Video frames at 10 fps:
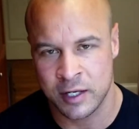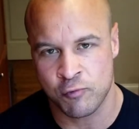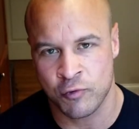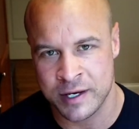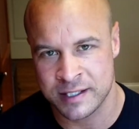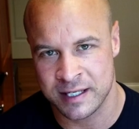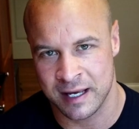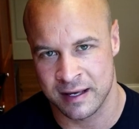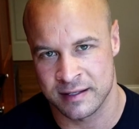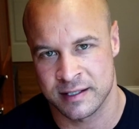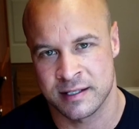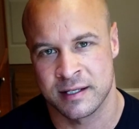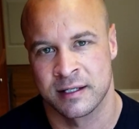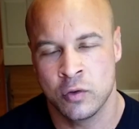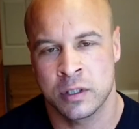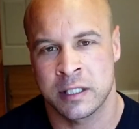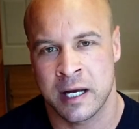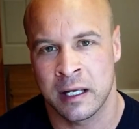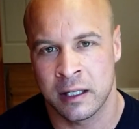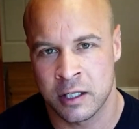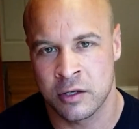taking rest days, you will not get